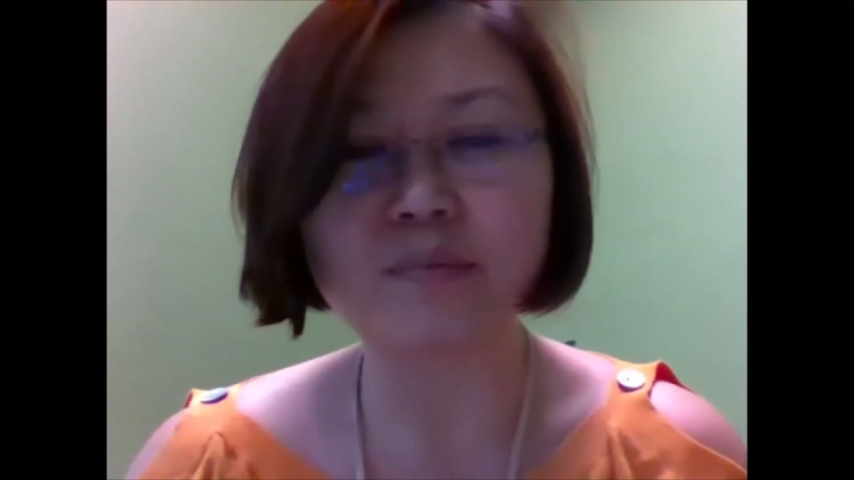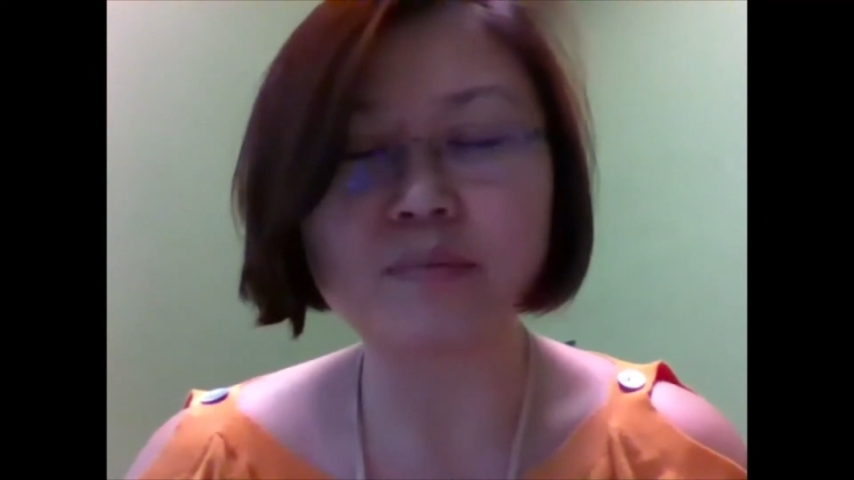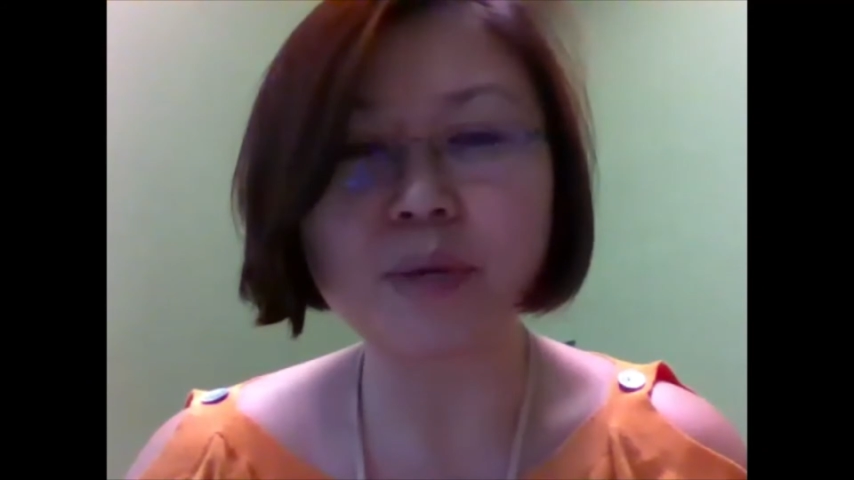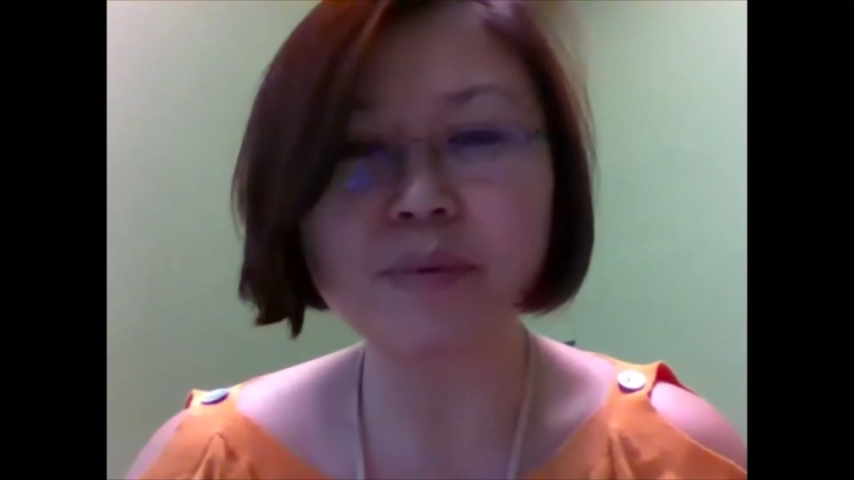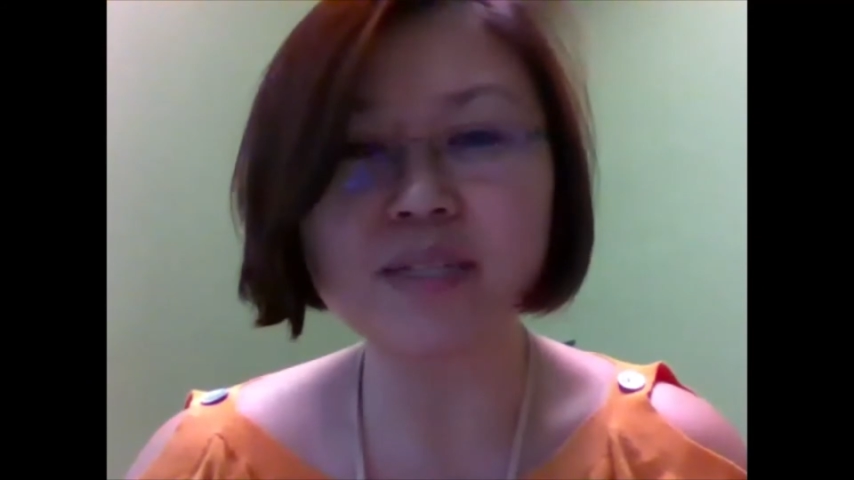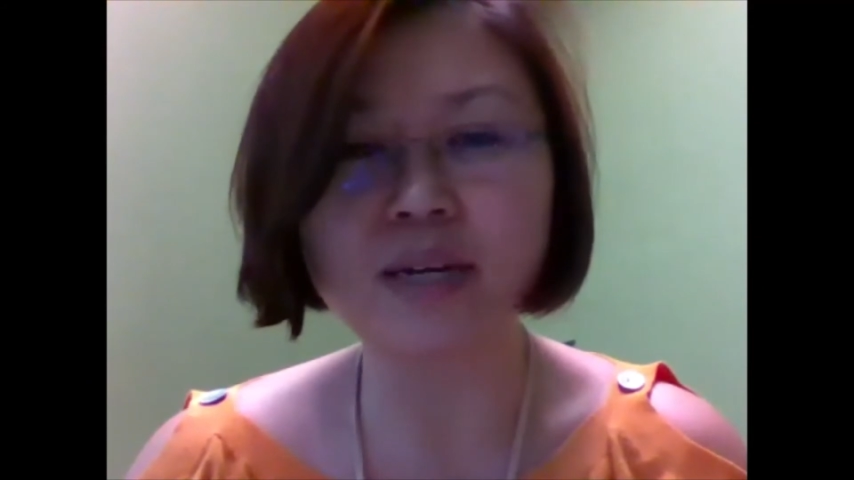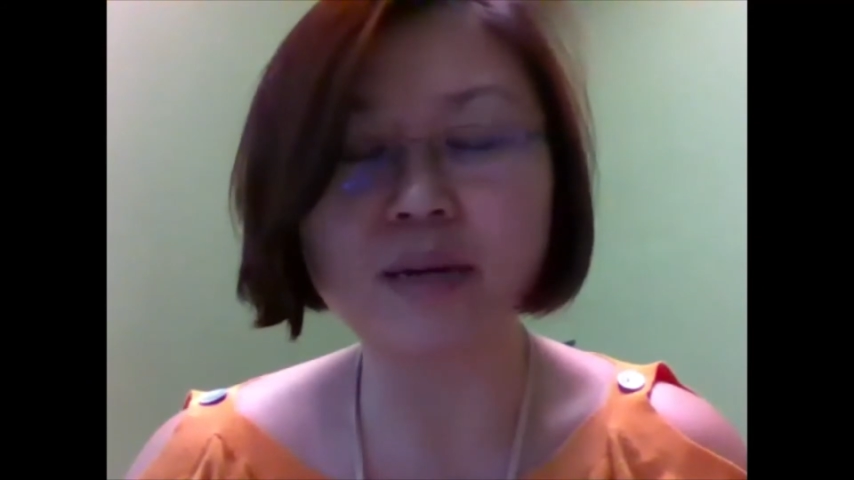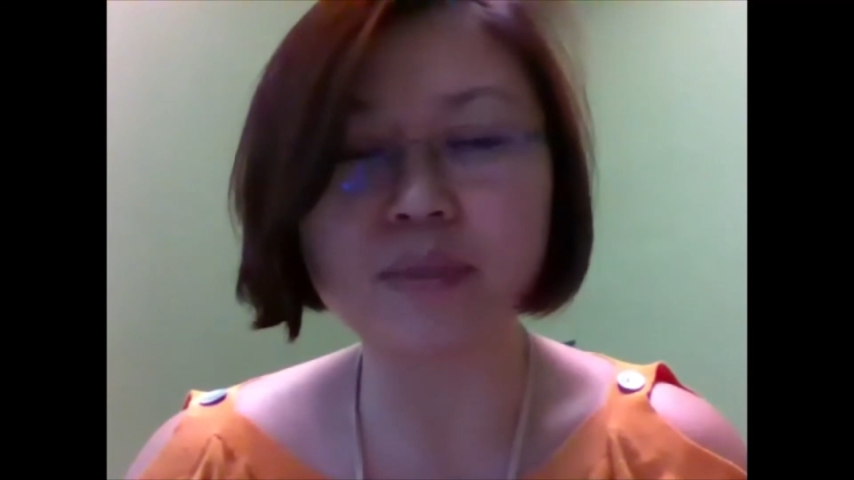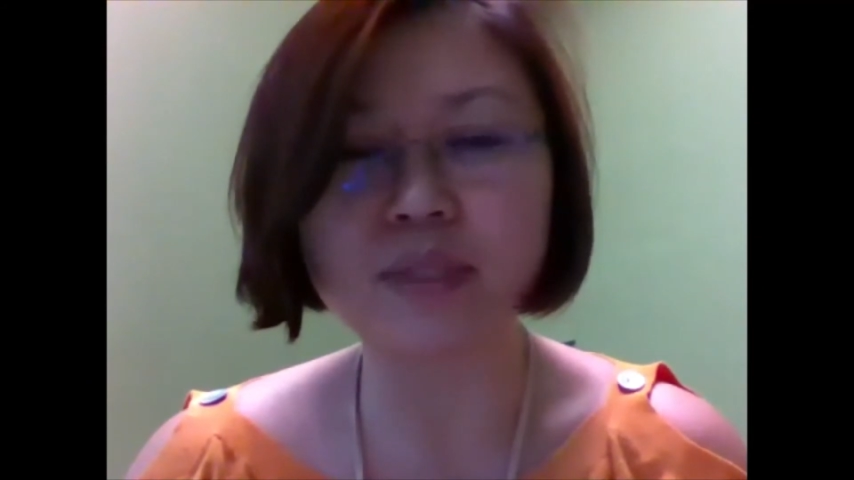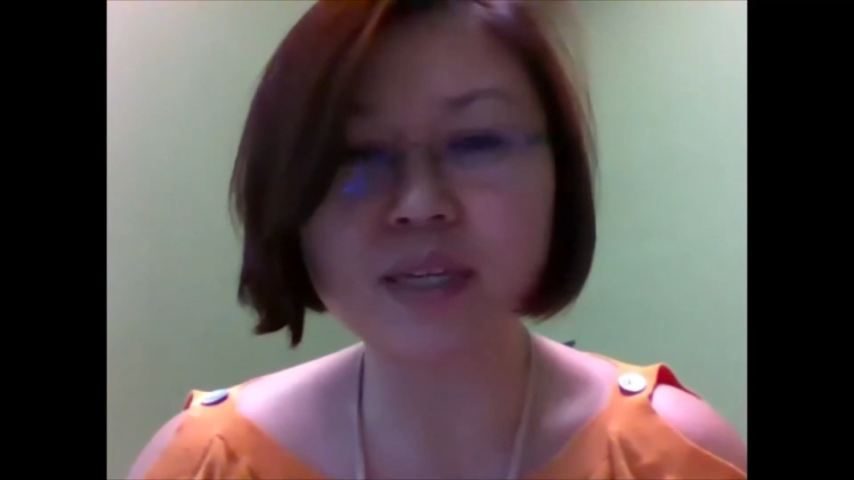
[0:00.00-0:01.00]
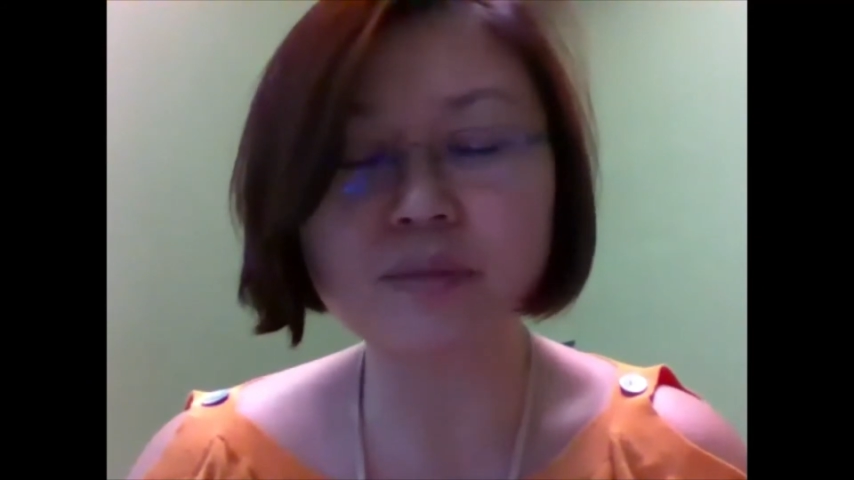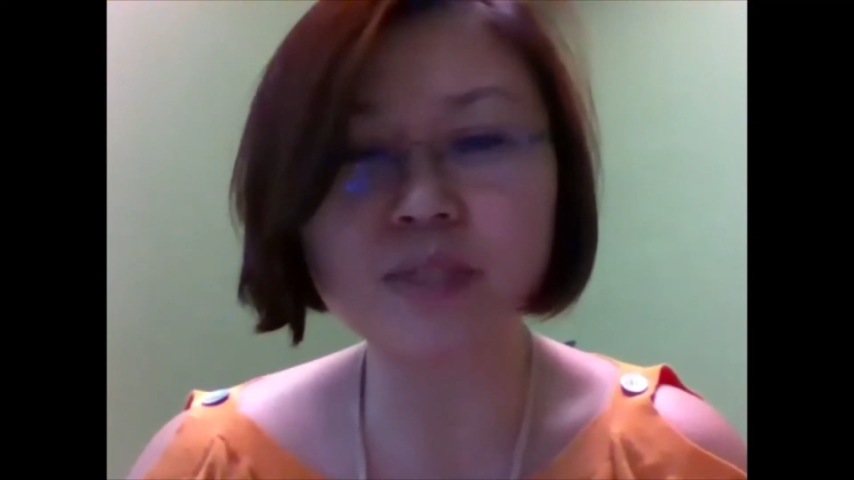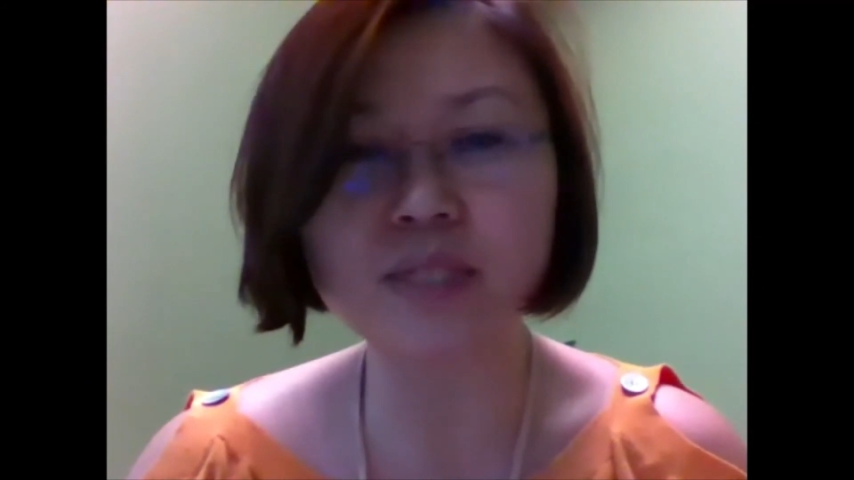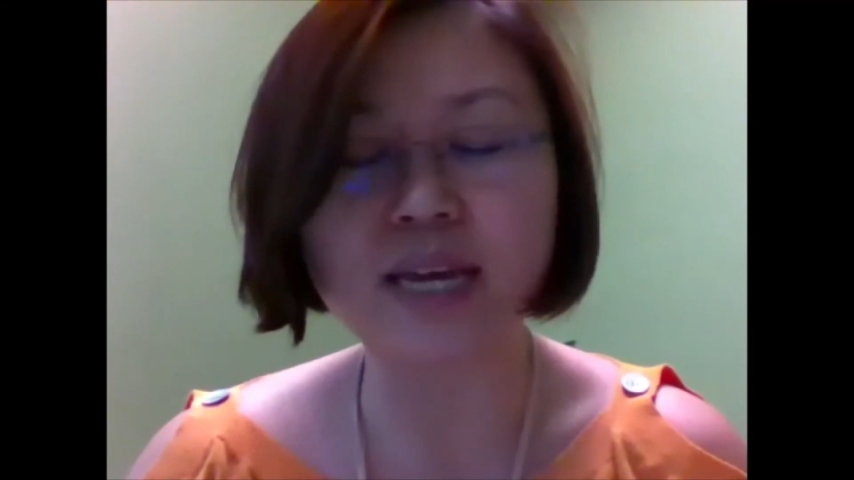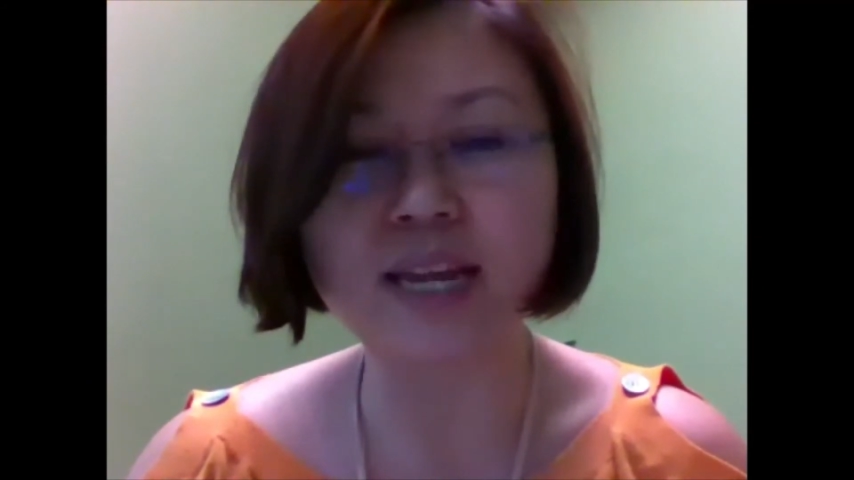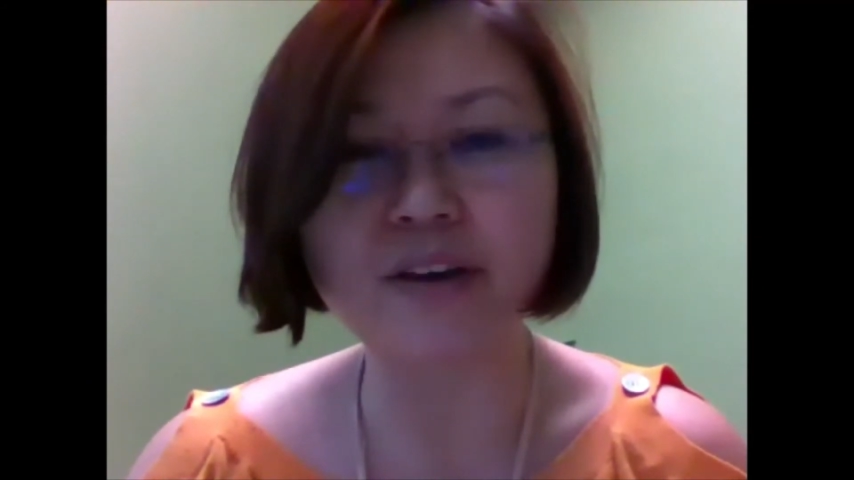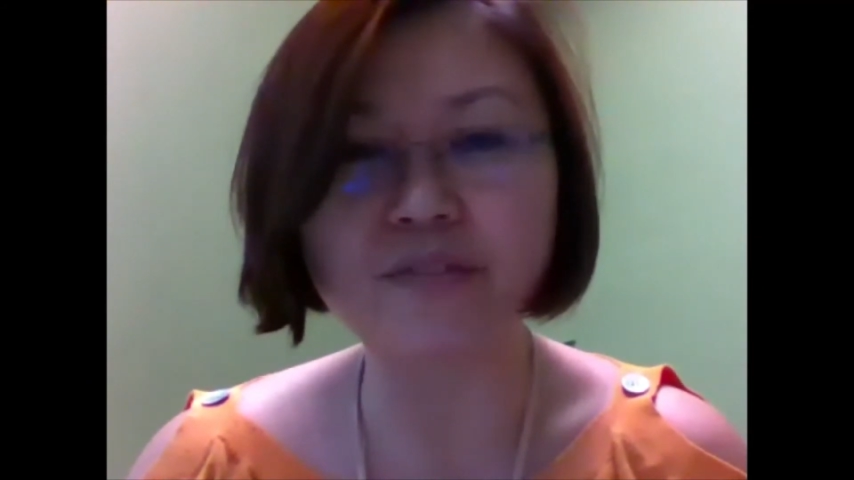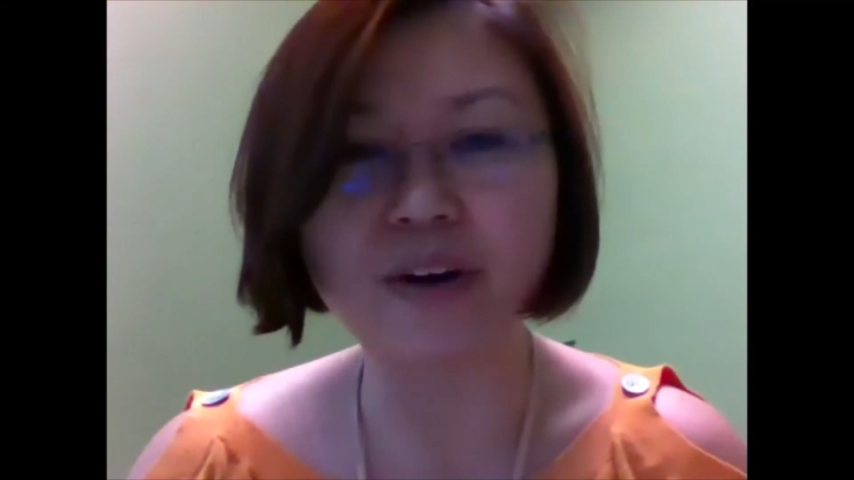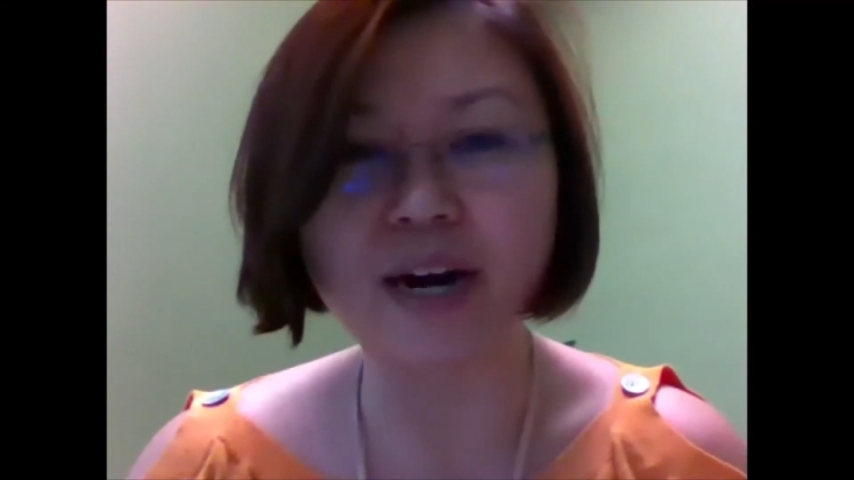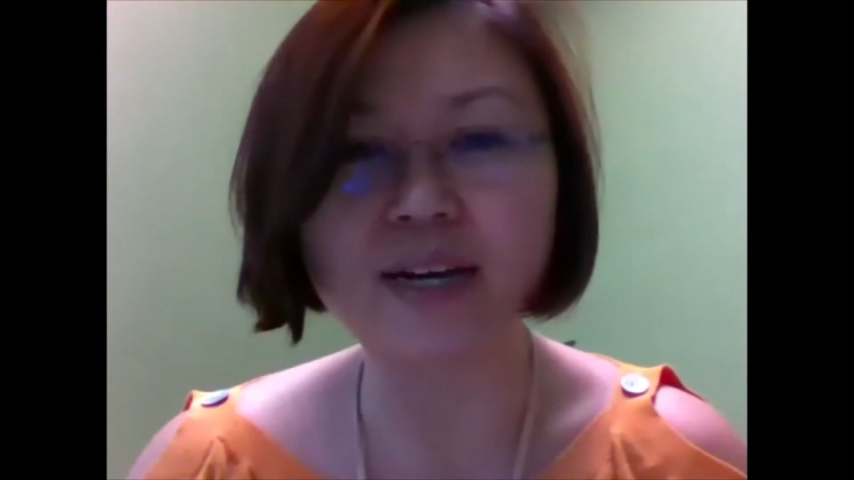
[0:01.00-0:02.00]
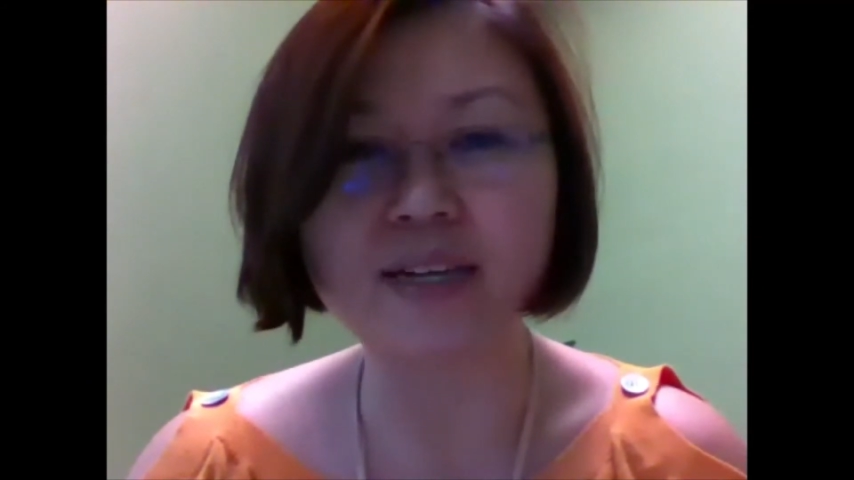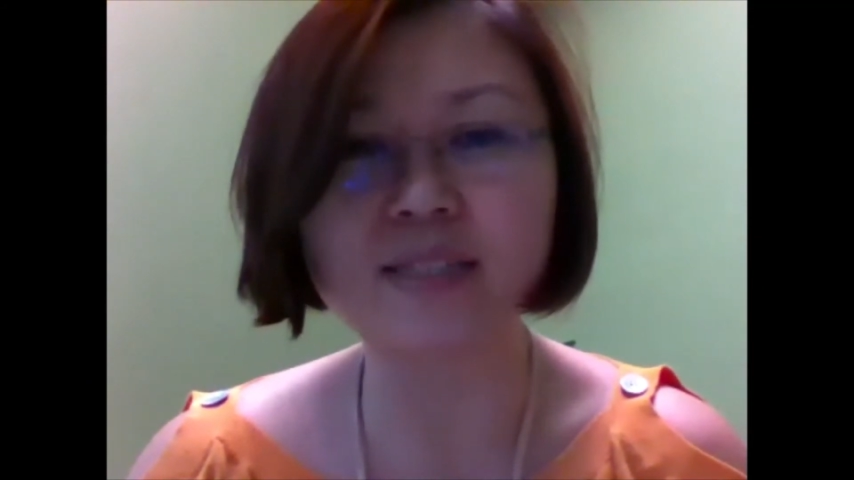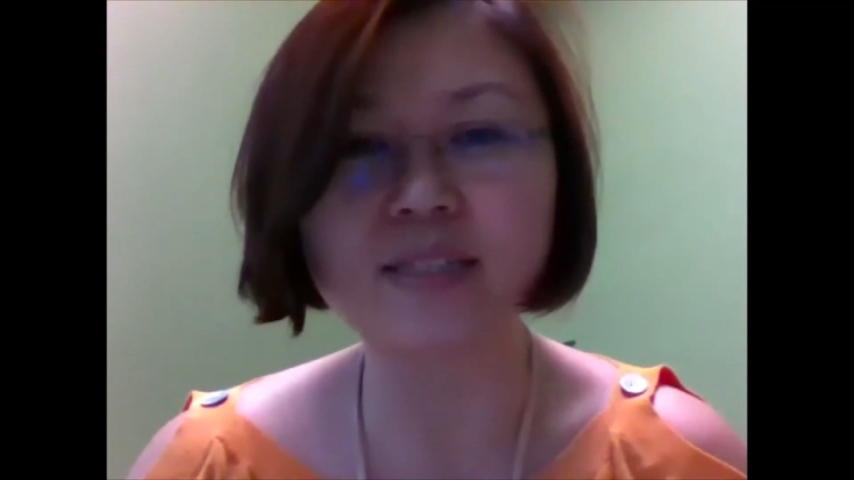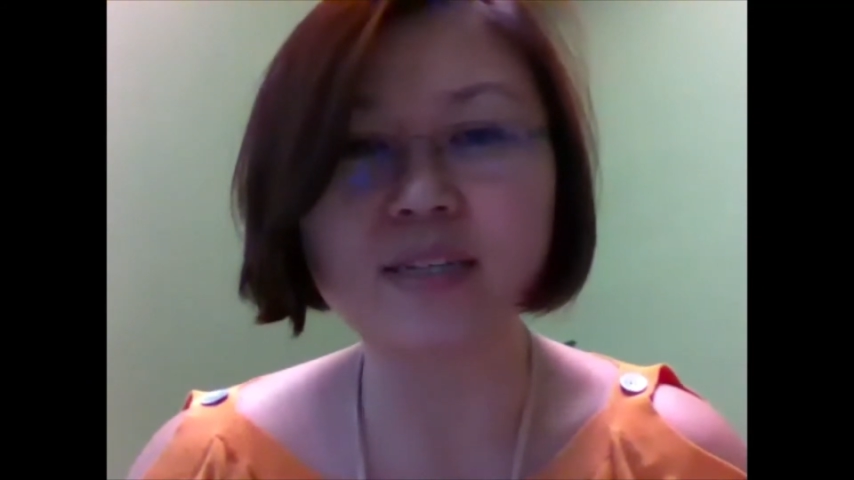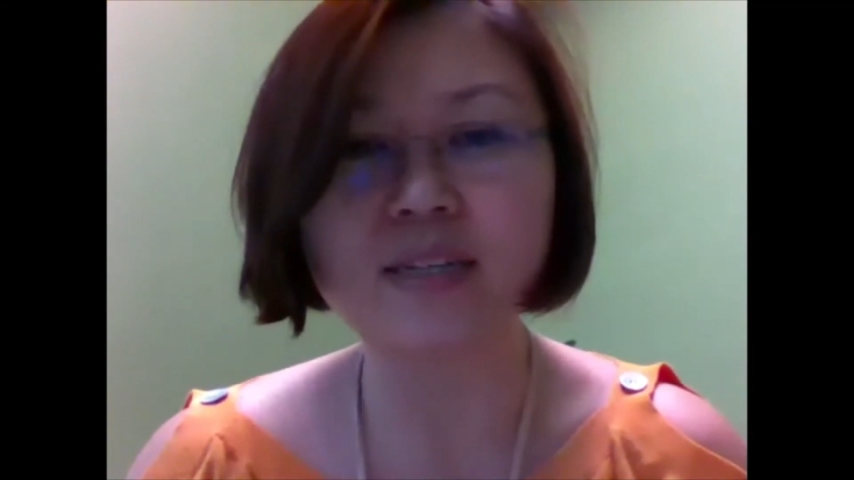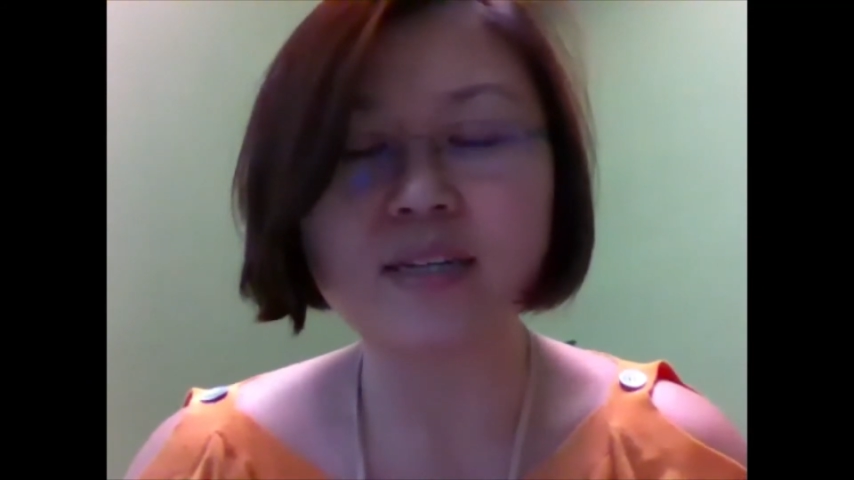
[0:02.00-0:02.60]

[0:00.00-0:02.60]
maybe some tips and advice